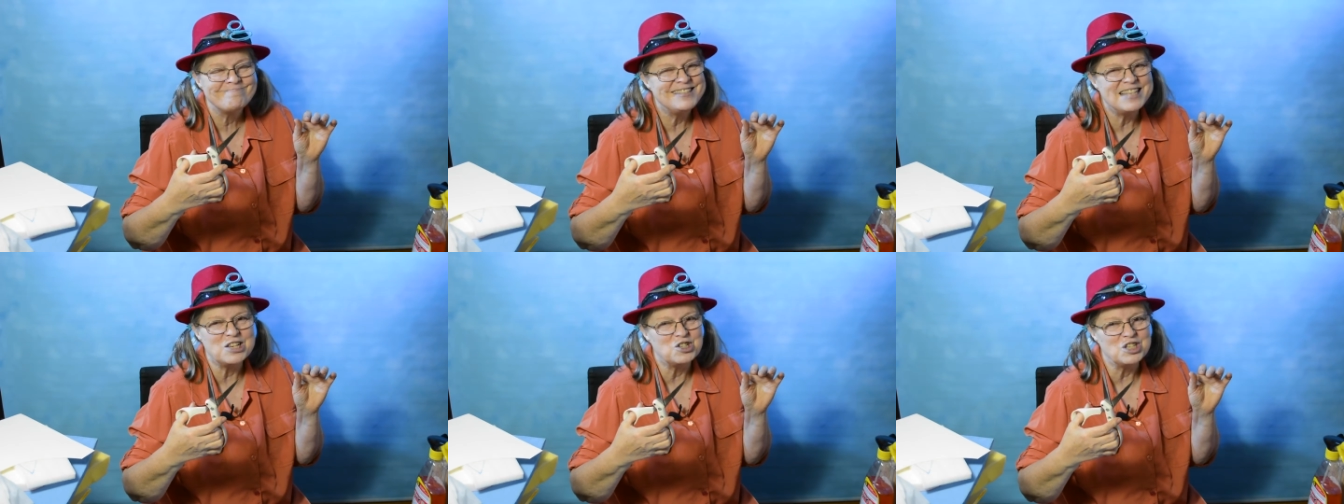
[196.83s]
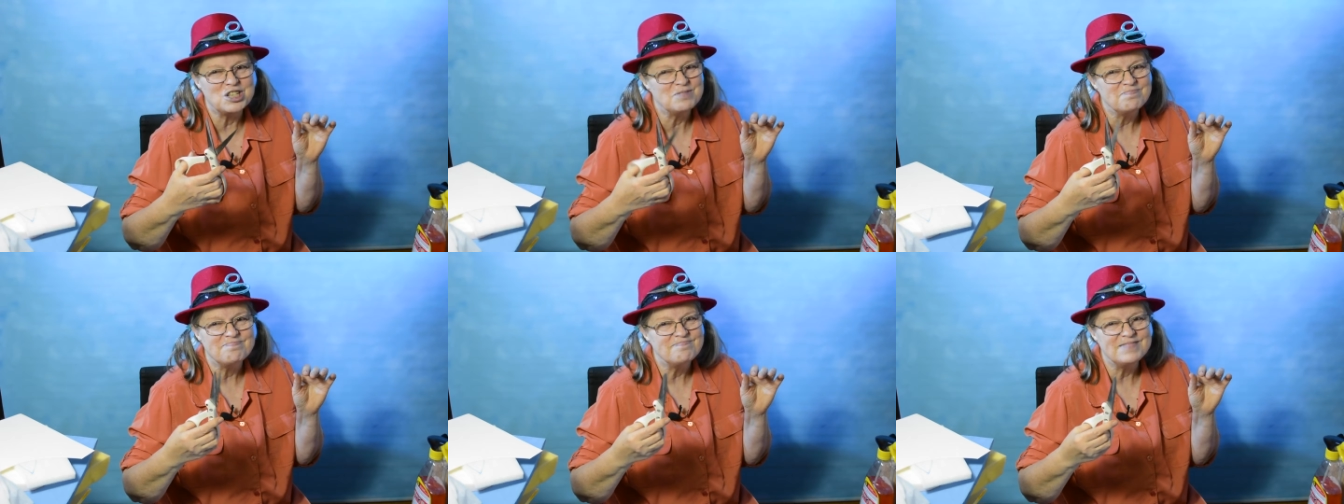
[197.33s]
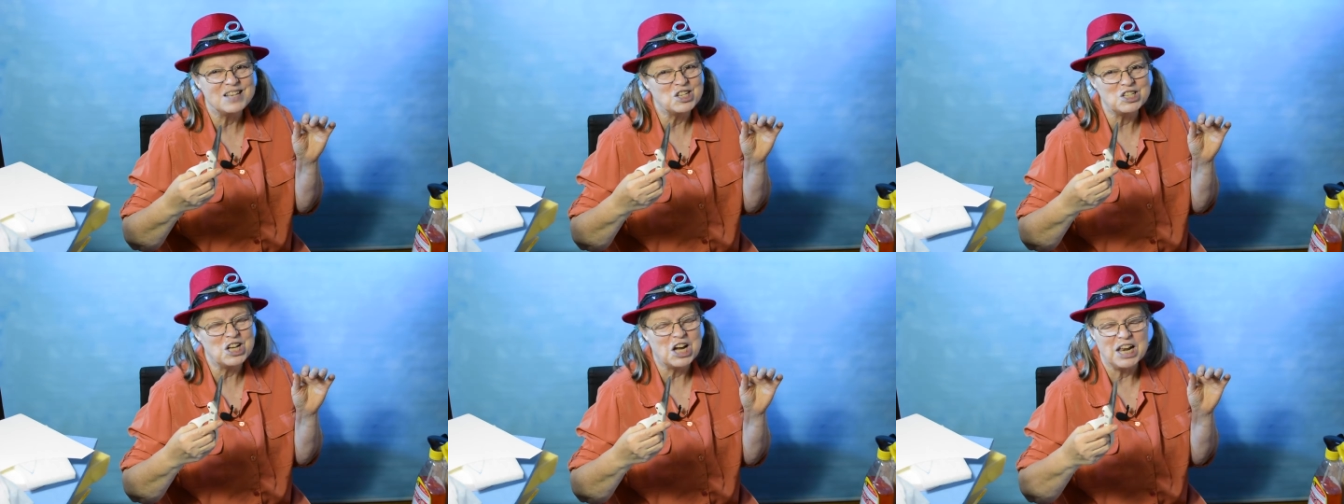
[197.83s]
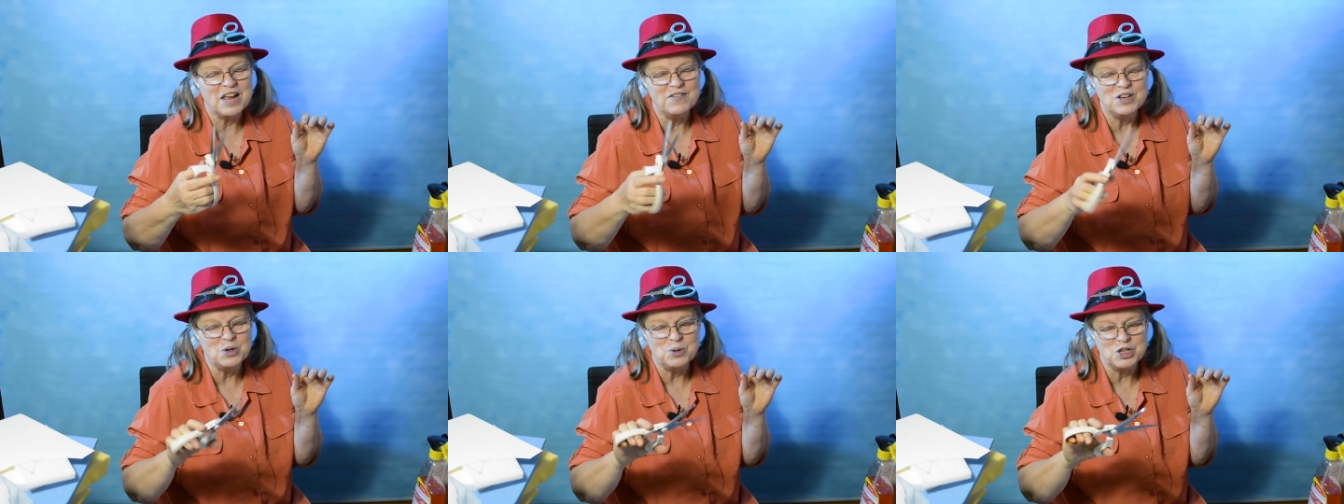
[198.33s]
Doesn't cut
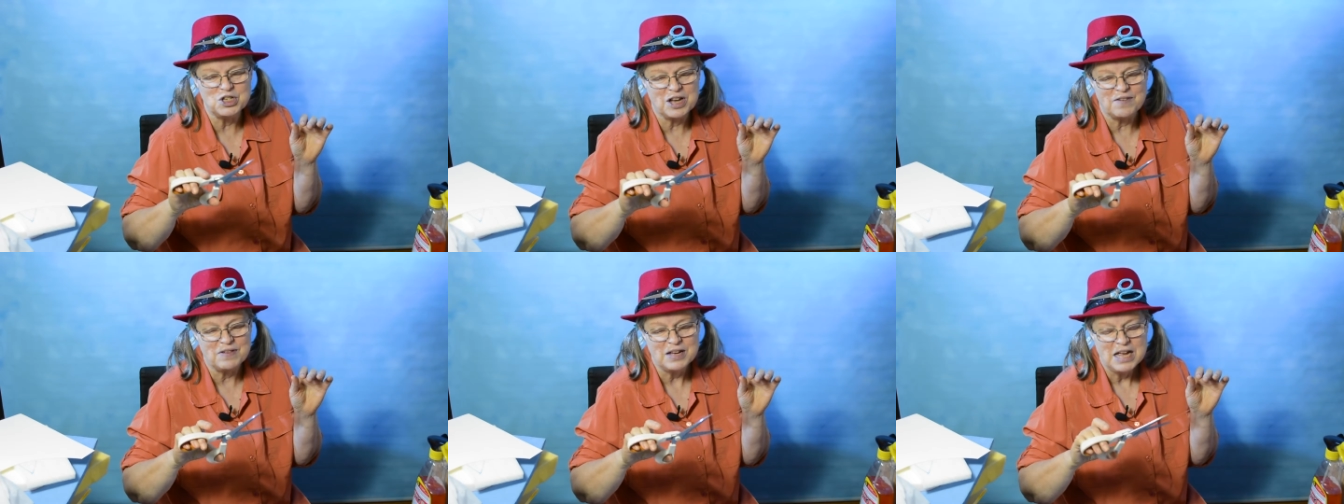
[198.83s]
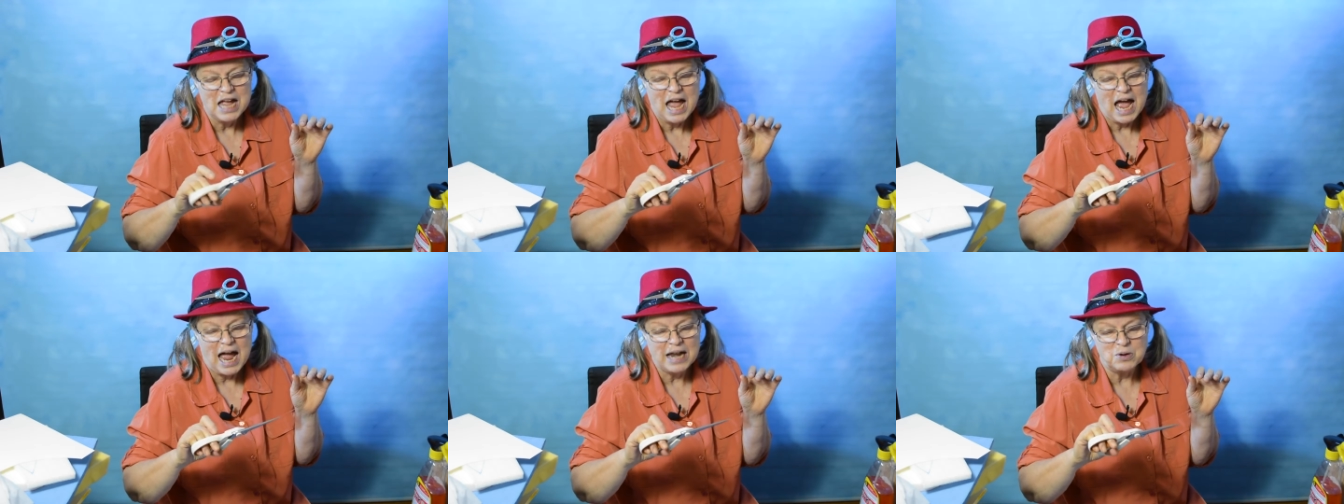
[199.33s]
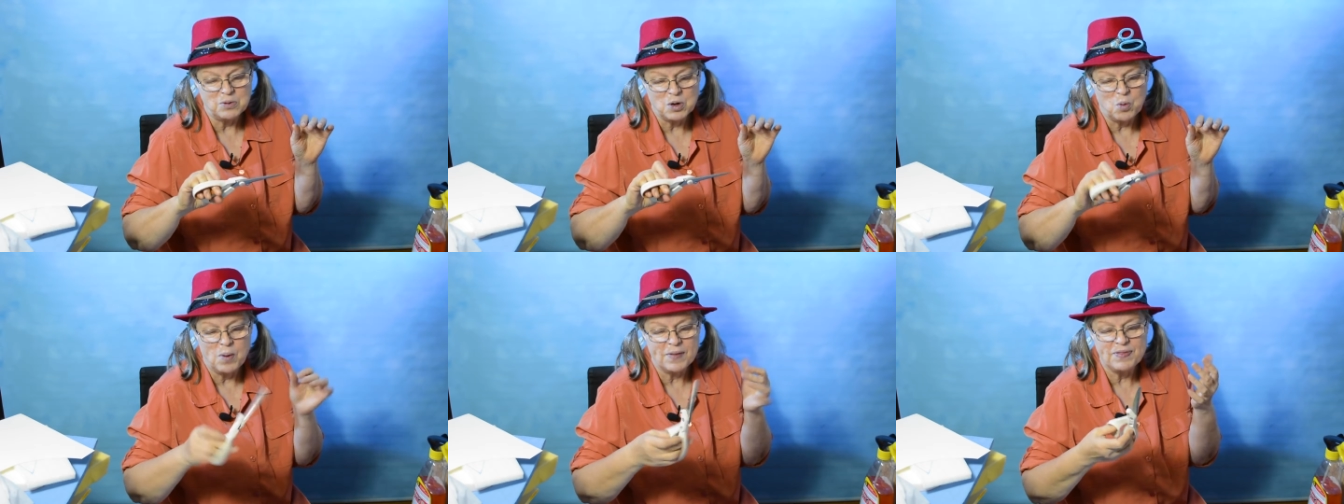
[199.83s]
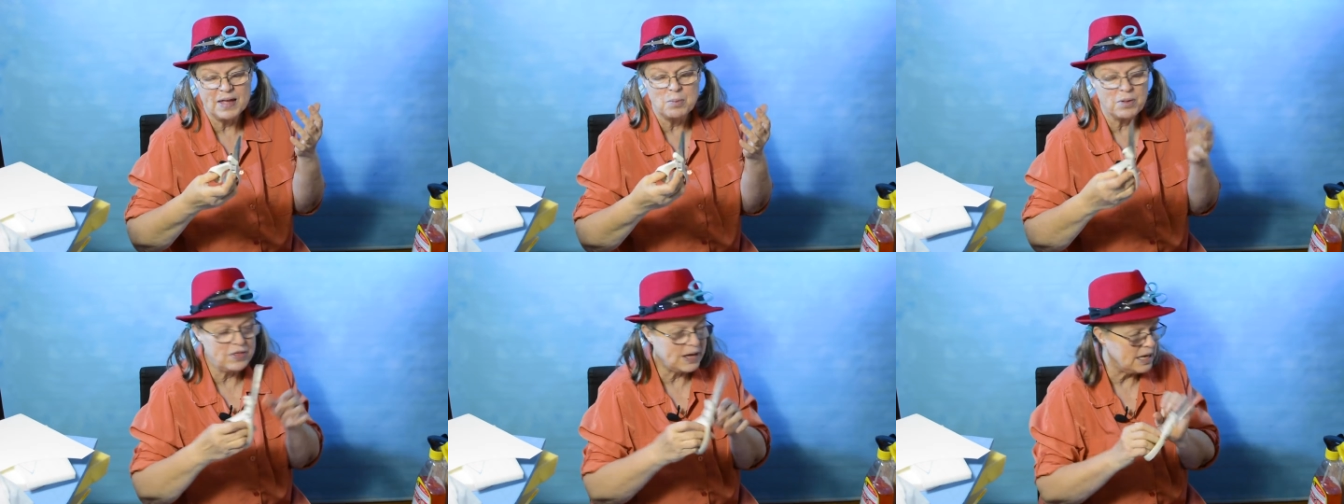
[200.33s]
heavy-duty stuff. I don't know what they
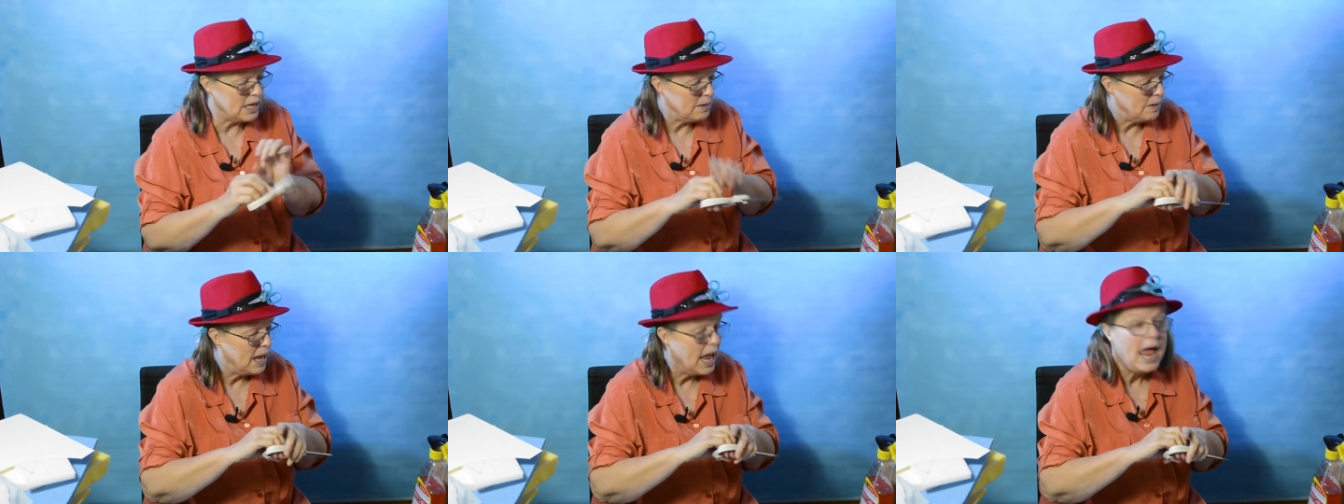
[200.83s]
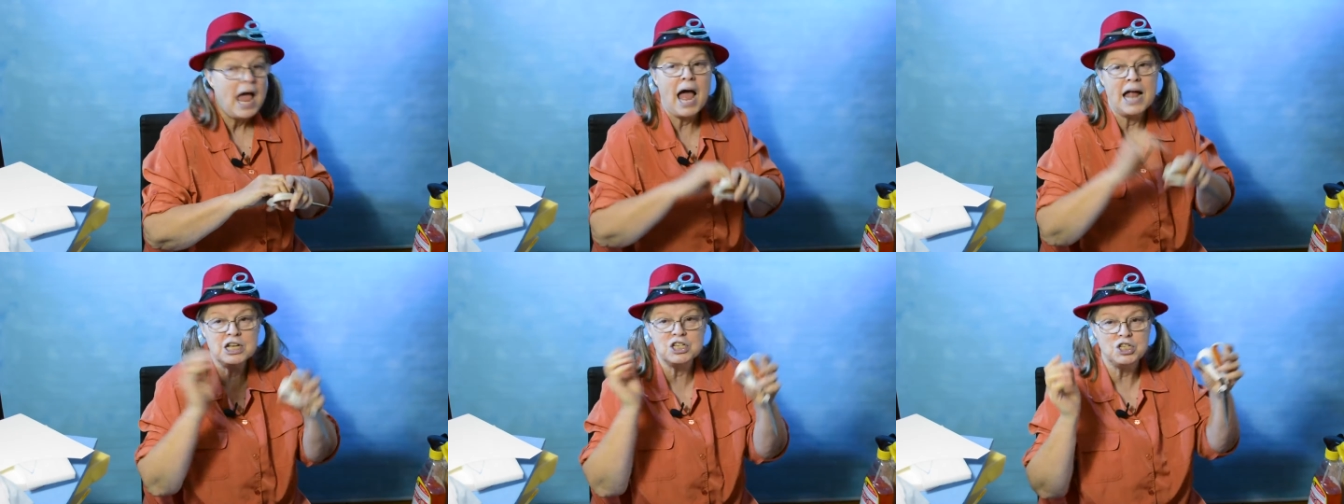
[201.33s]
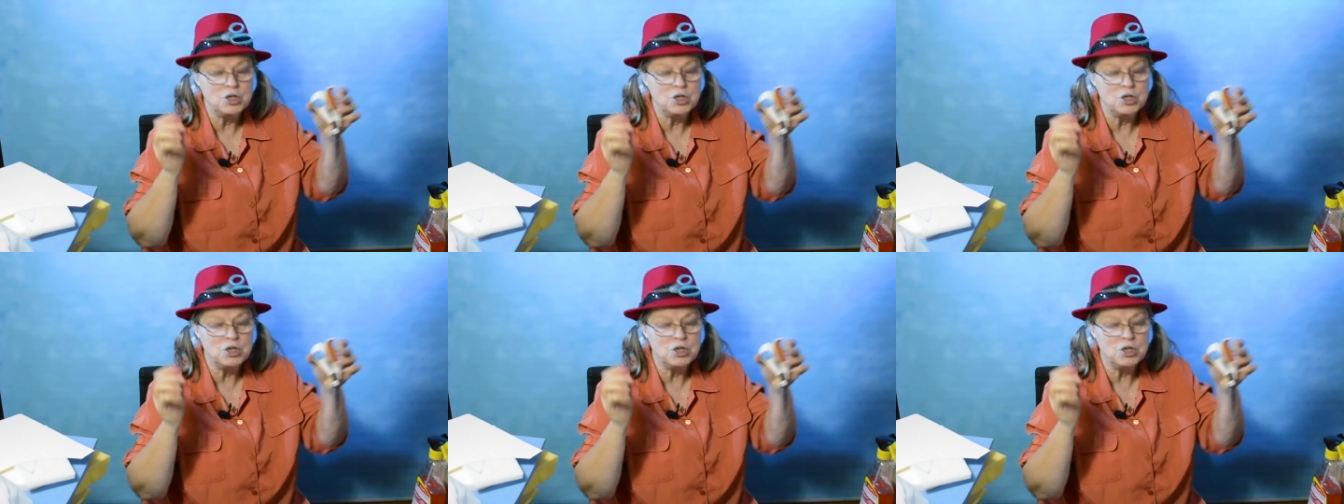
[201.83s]
were thinking. I just